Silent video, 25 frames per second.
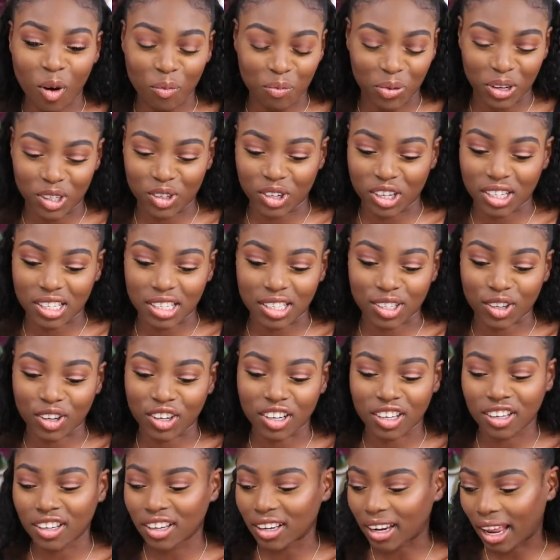what Patricia's
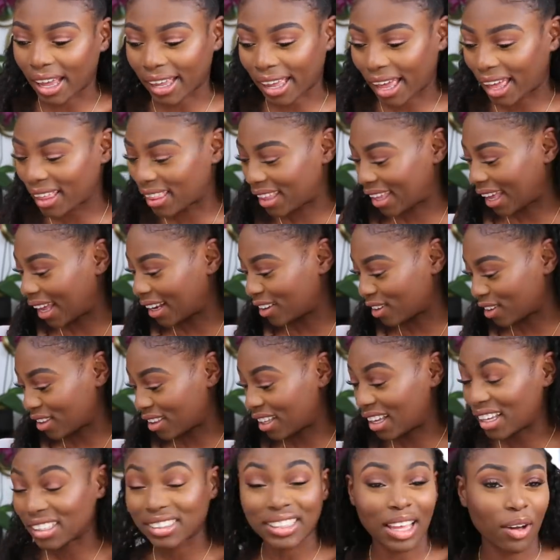gonna look like at the end
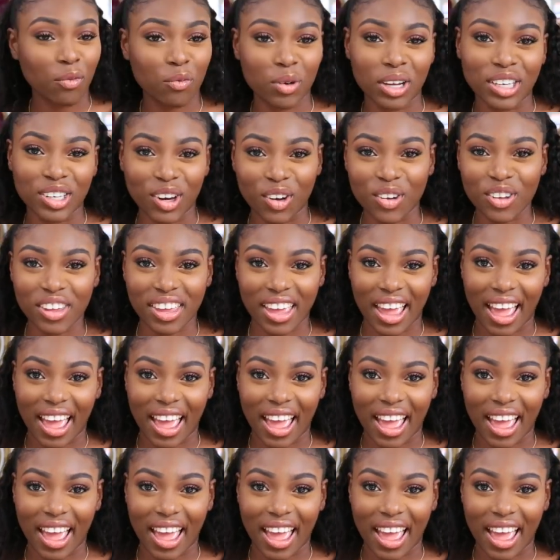of this, and we don't